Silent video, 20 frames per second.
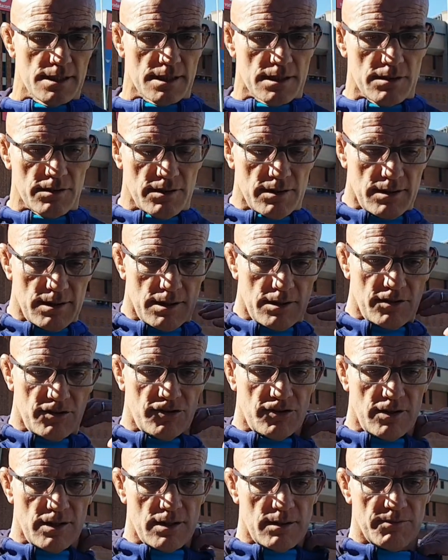they're good
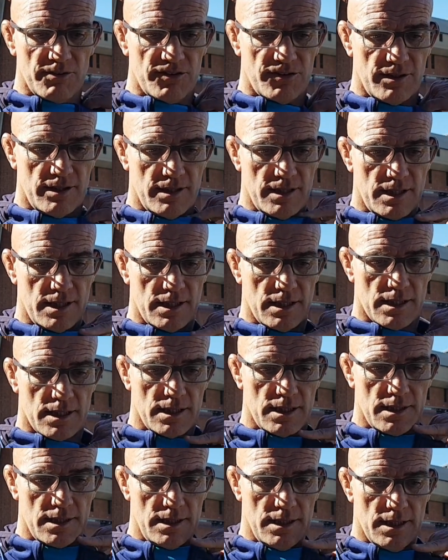side. Obviously, they
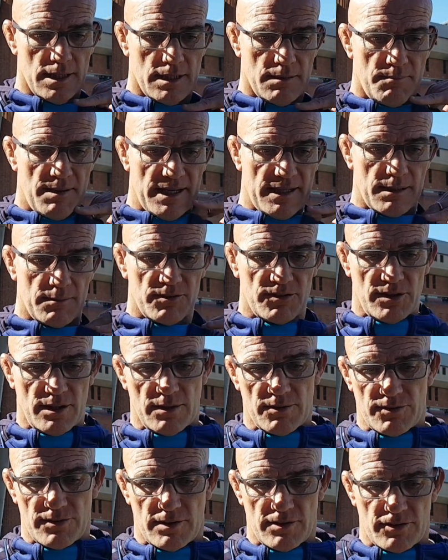back
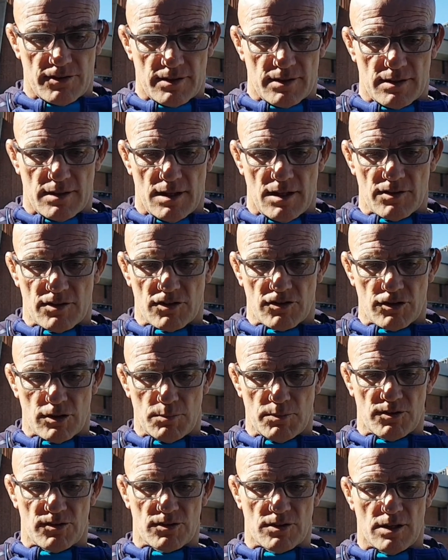themselves as a
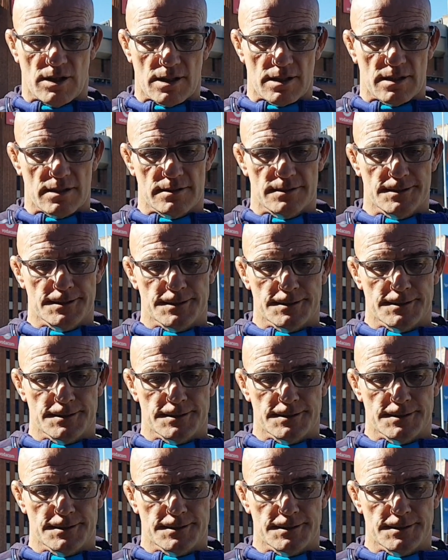super side, and